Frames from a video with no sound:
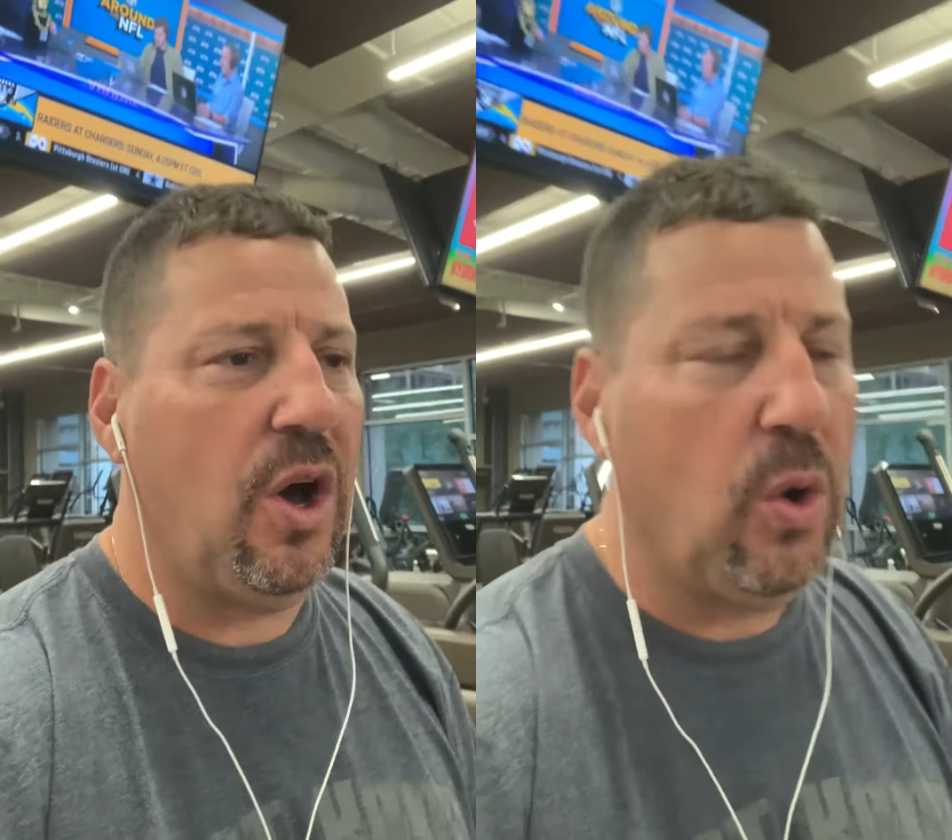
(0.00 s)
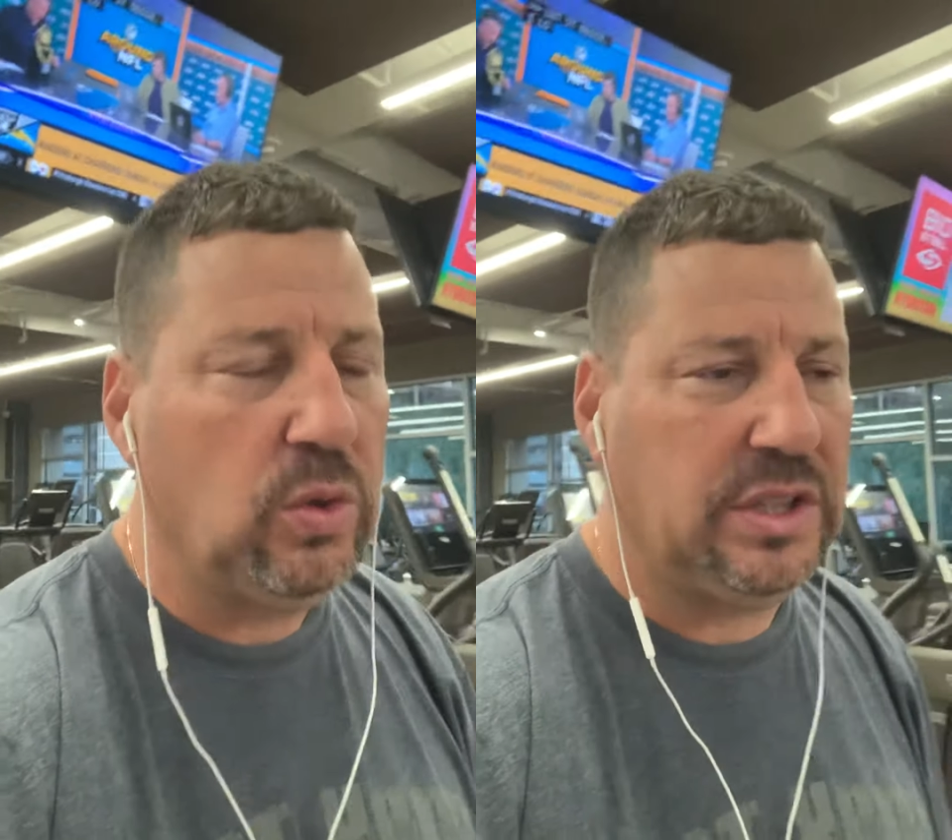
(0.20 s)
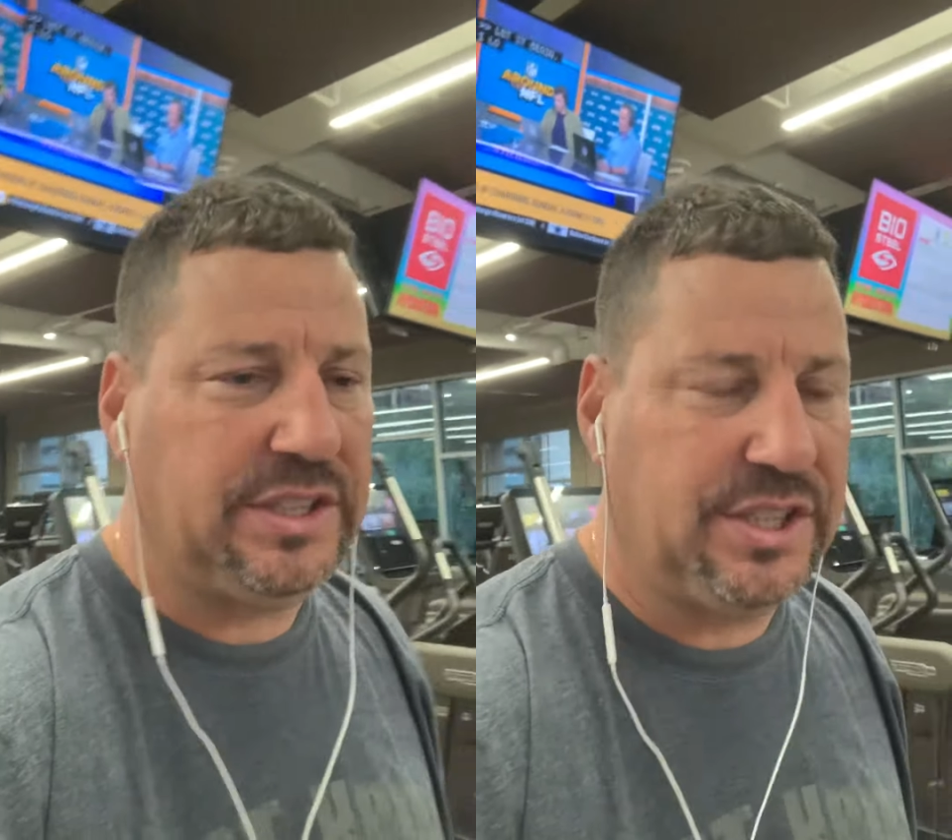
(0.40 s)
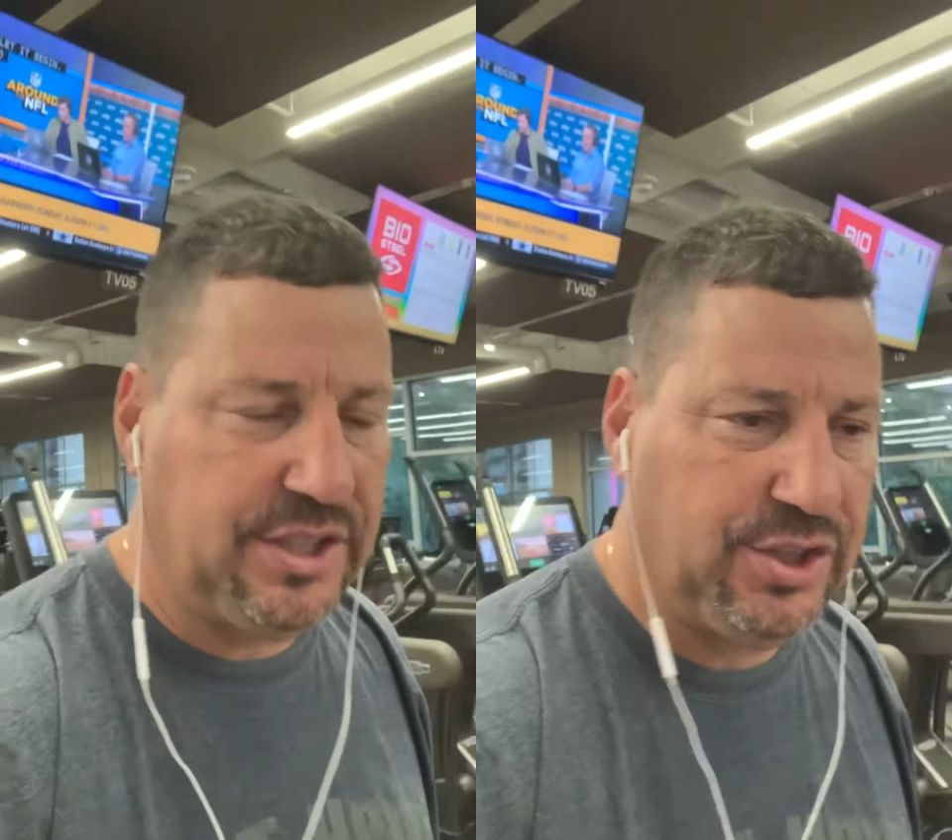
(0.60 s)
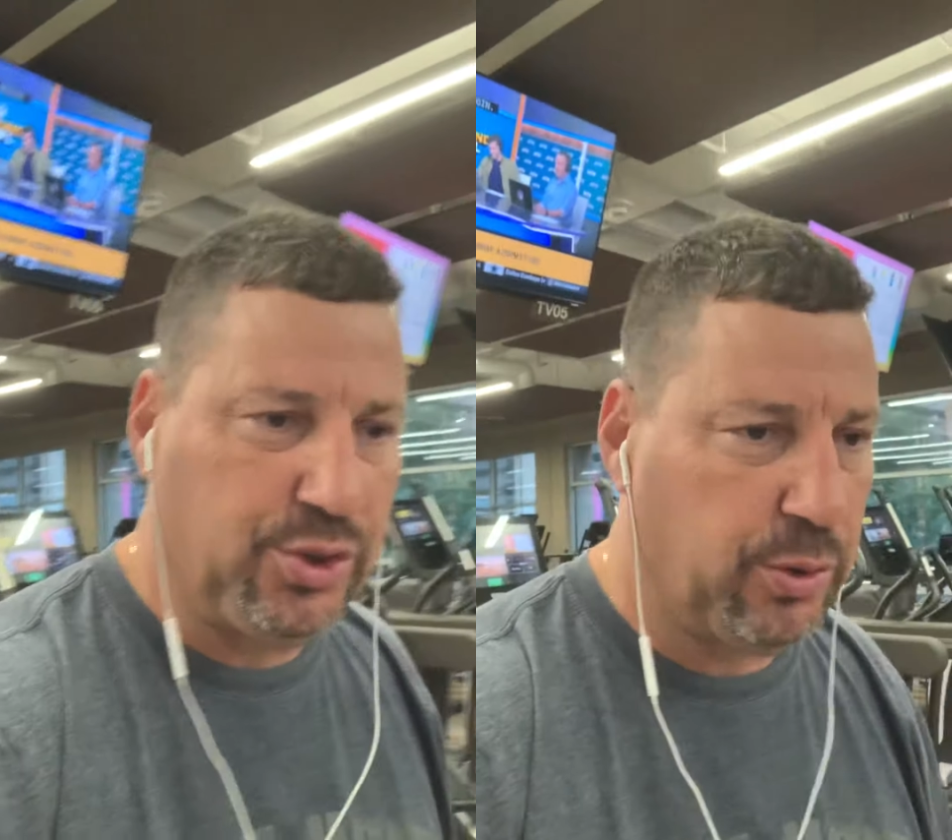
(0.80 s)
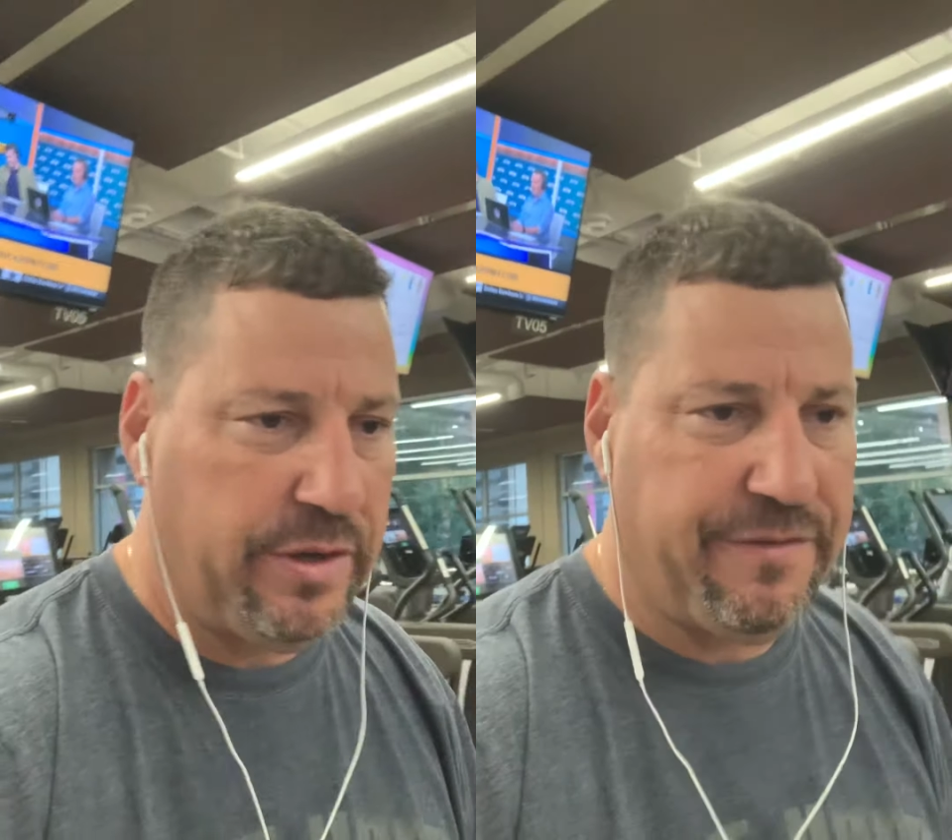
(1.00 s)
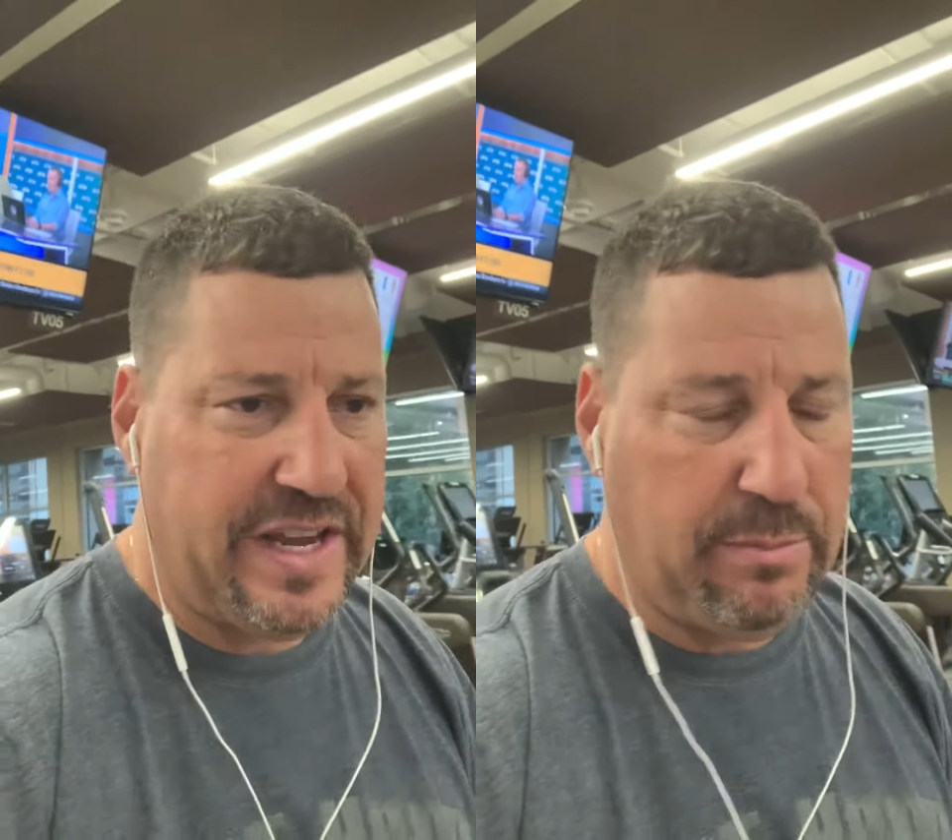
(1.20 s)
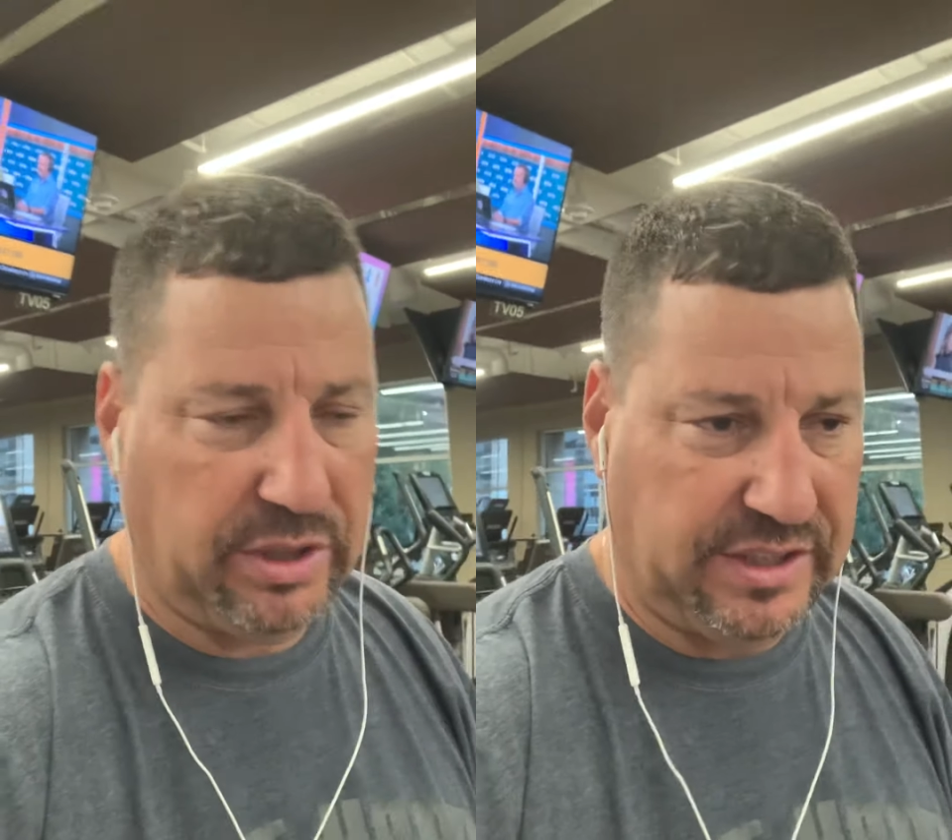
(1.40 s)
to destroy
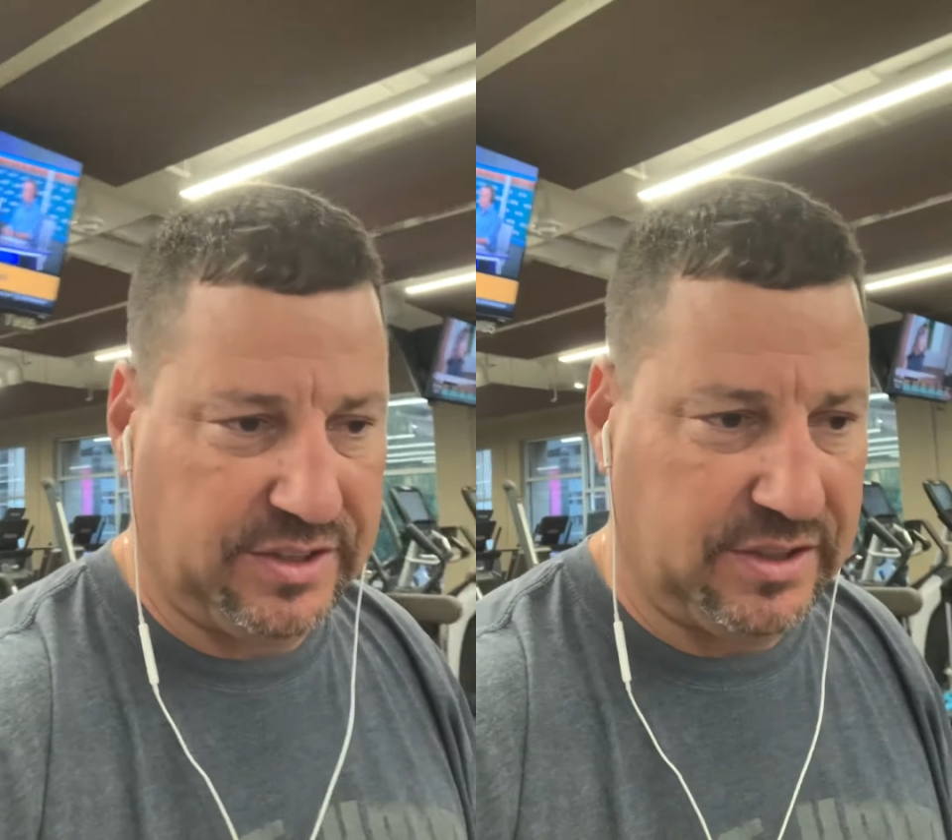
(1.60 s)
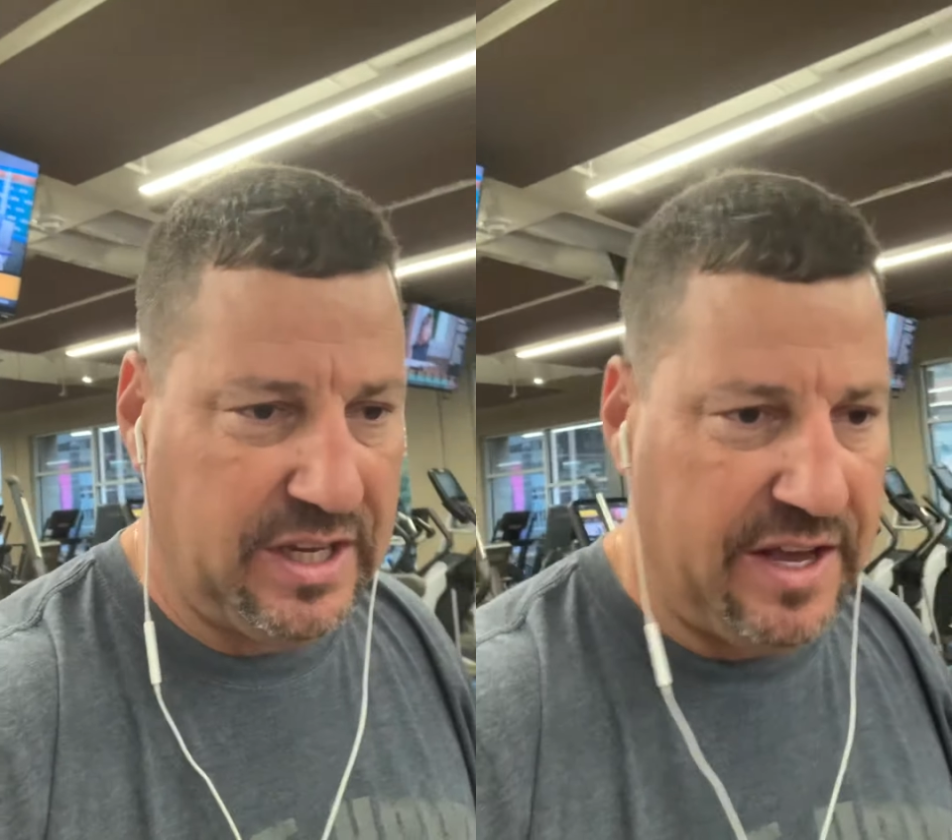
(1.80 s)
families.